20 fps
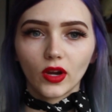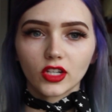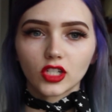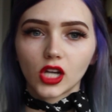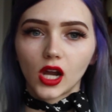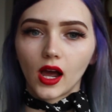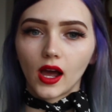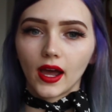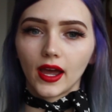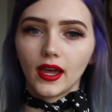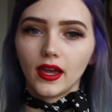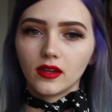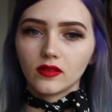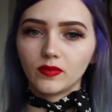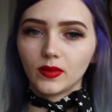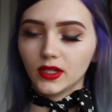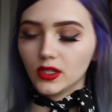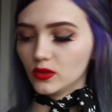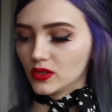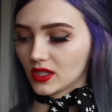which
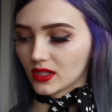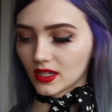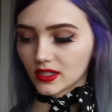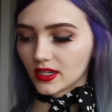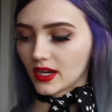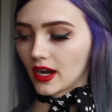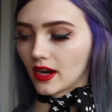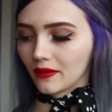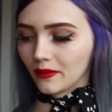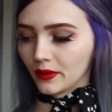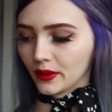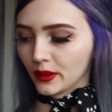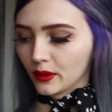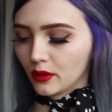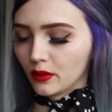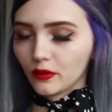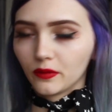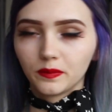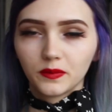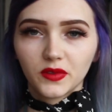I've been using this hair
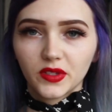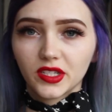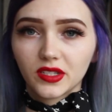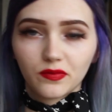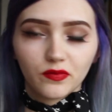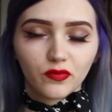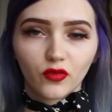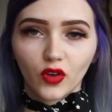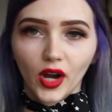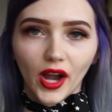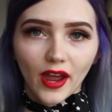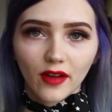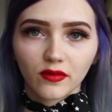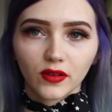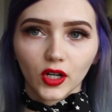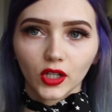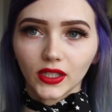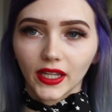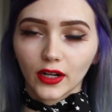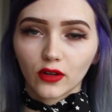oil
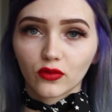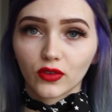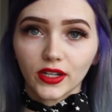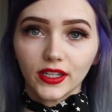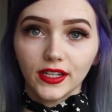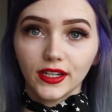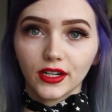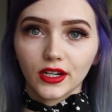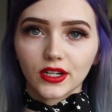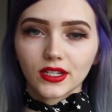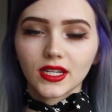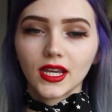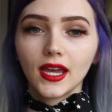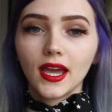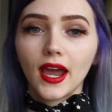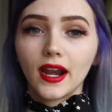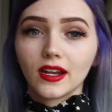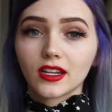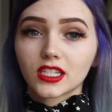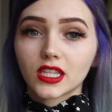forever, like for years,
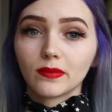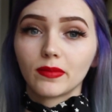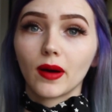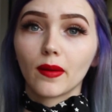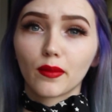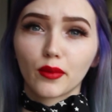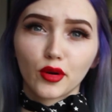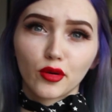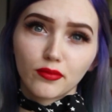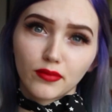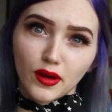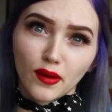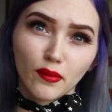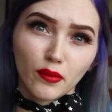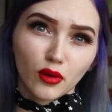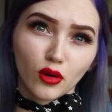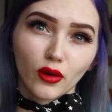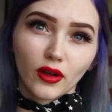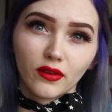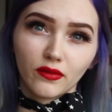and it's the
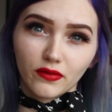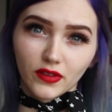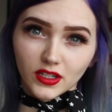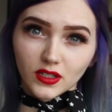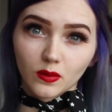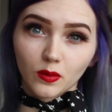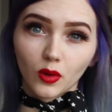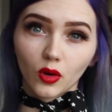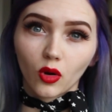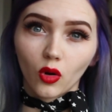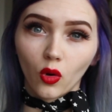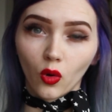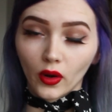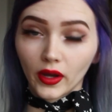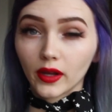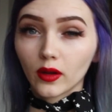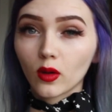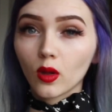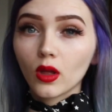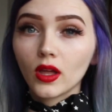Bumble Invisible
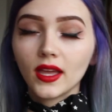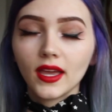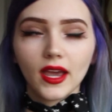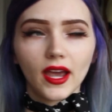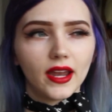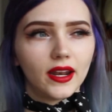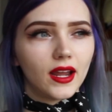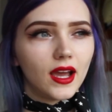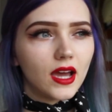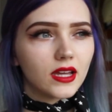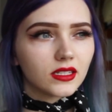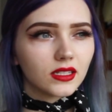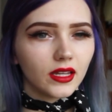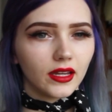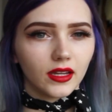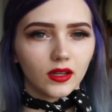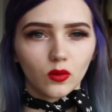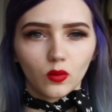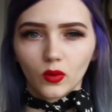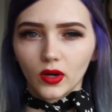Oil, and it has
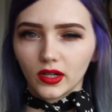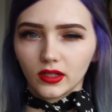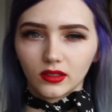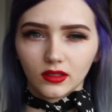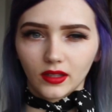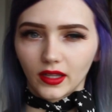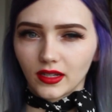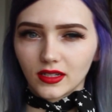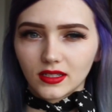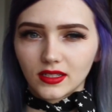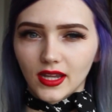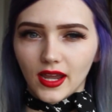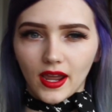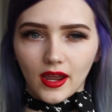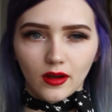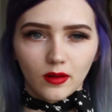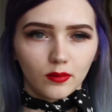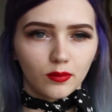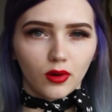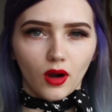like
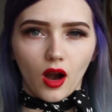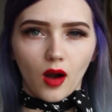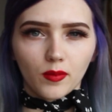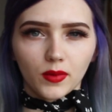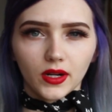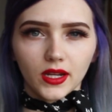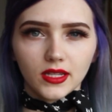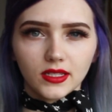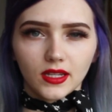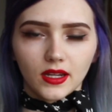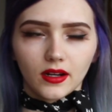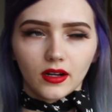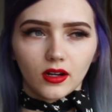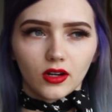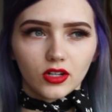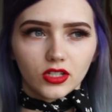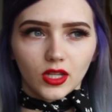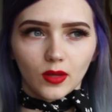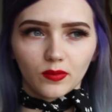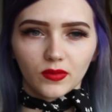10 properties in it
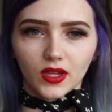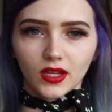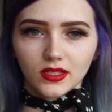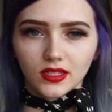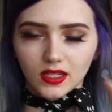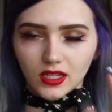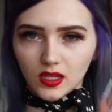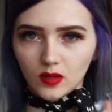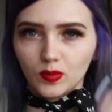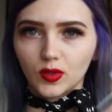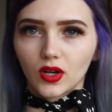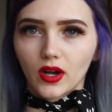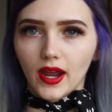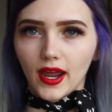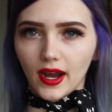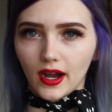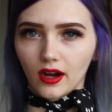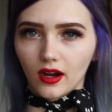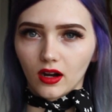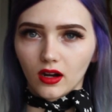or something to keep your
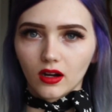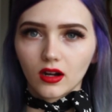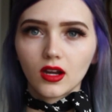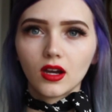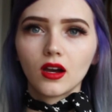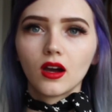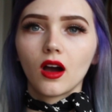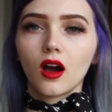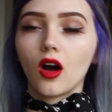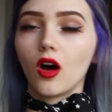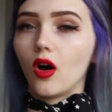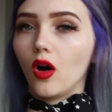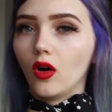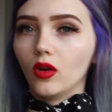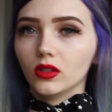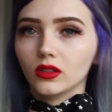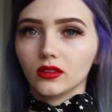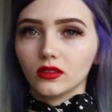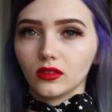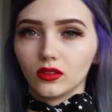hair
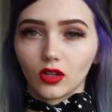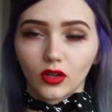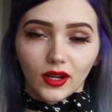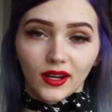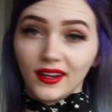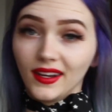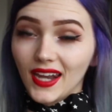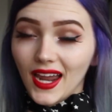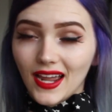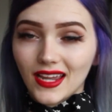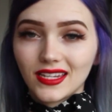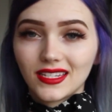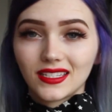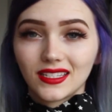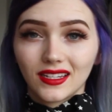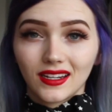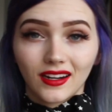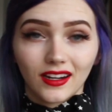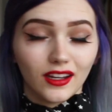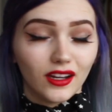all looking
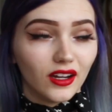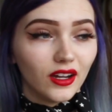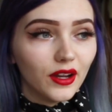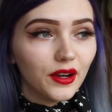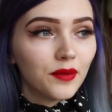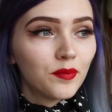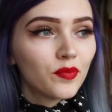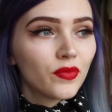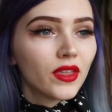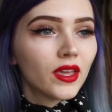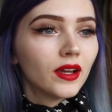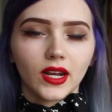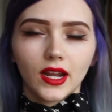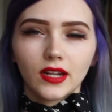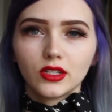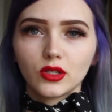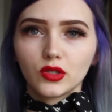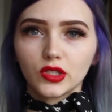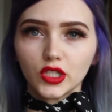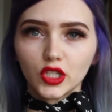nice and good. And
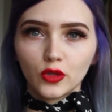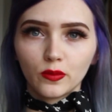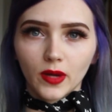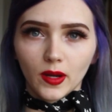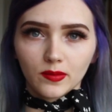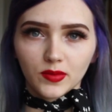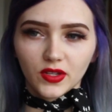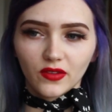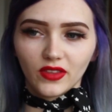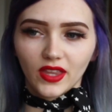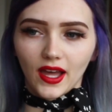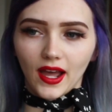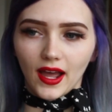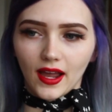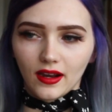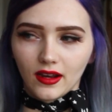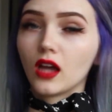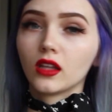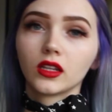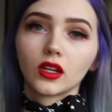I do 2 pumps of
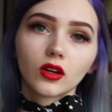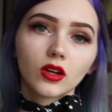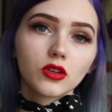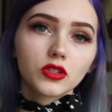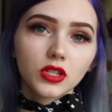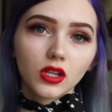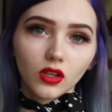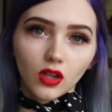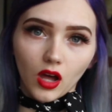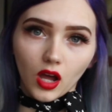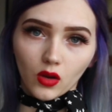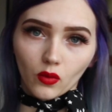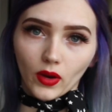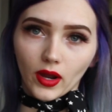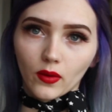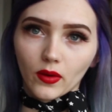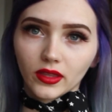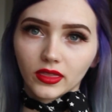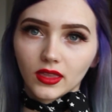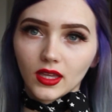that. A little goes a long
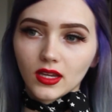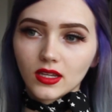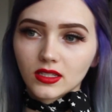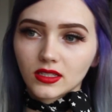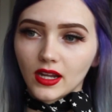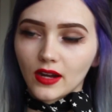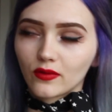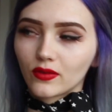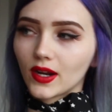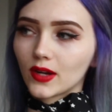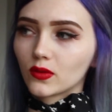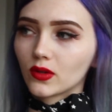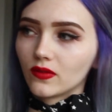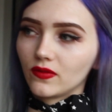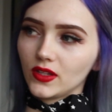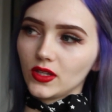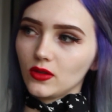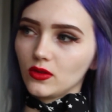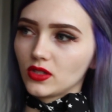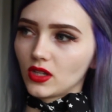way with this. I've read
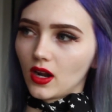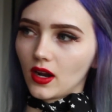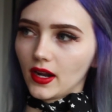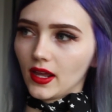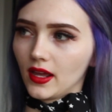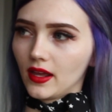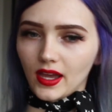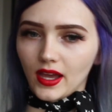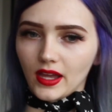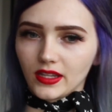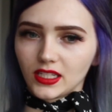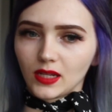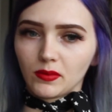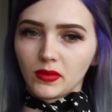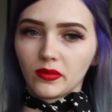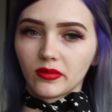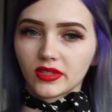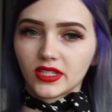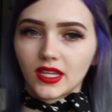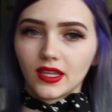reviews on it, and
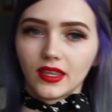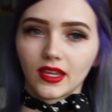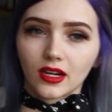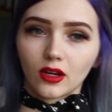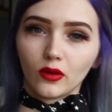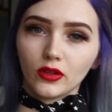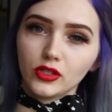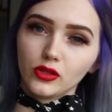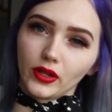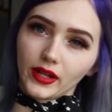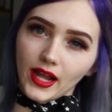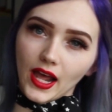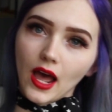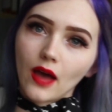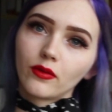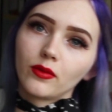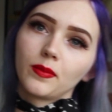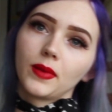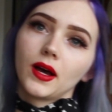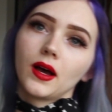some people say they can only do like
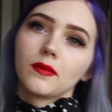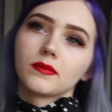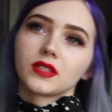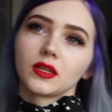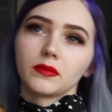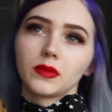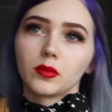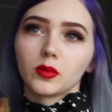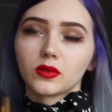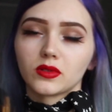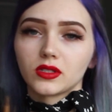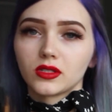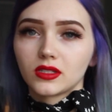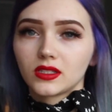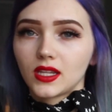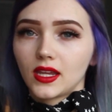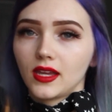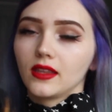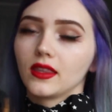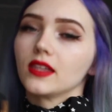half a pump, some people
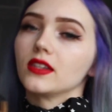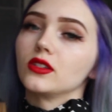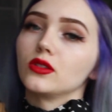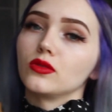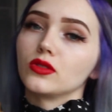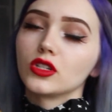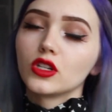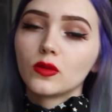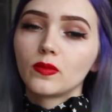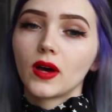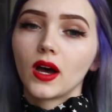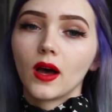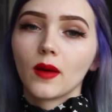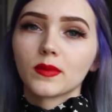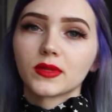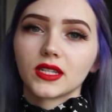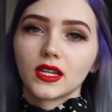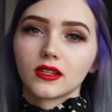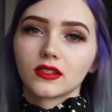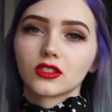say they do 2
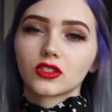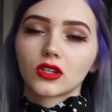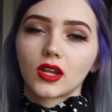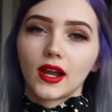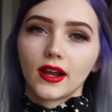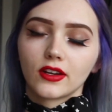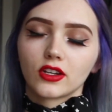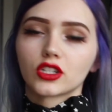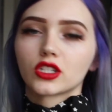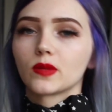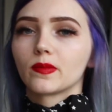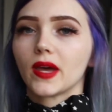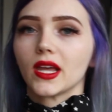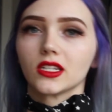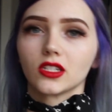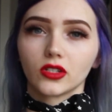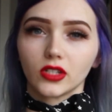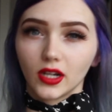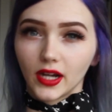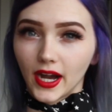pumps. It kind of just
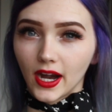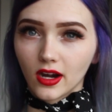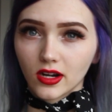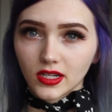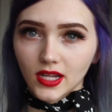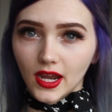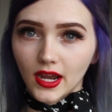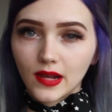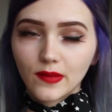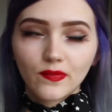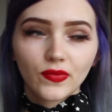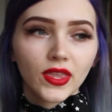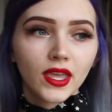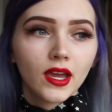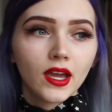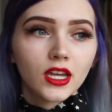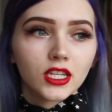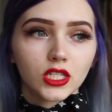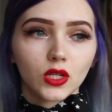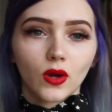depends on your hair type.
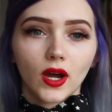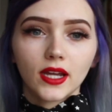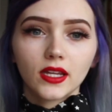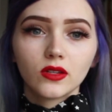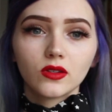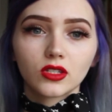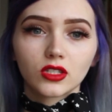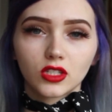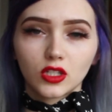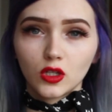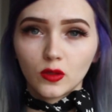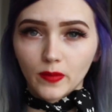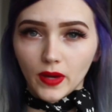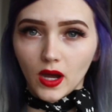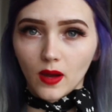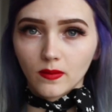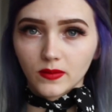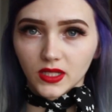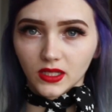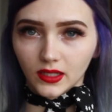So I use 2
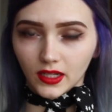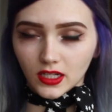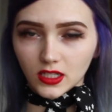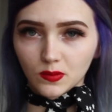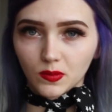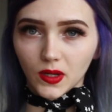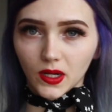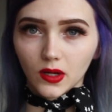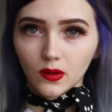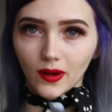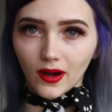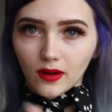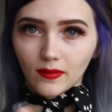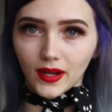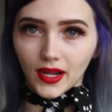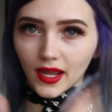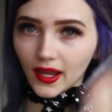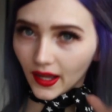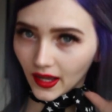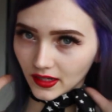pumps and like spread it around
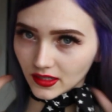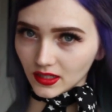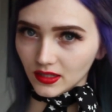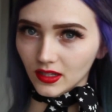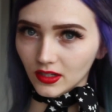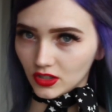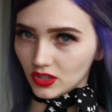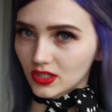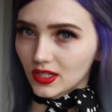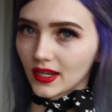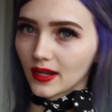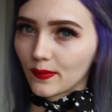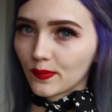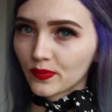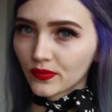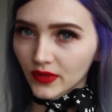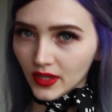my hands, and then just like